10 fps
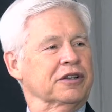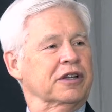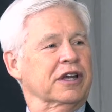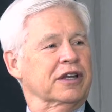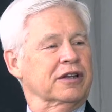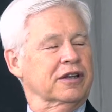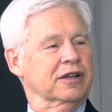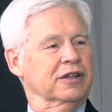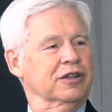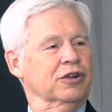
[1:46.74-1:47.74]
to get
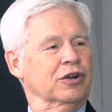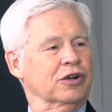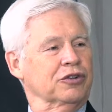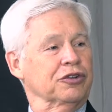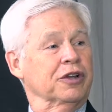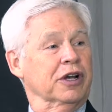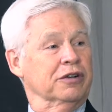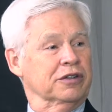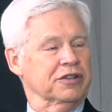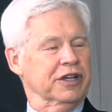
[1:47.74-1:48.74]
euros and
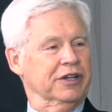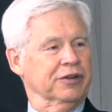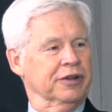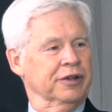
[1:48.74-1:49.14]
dollars out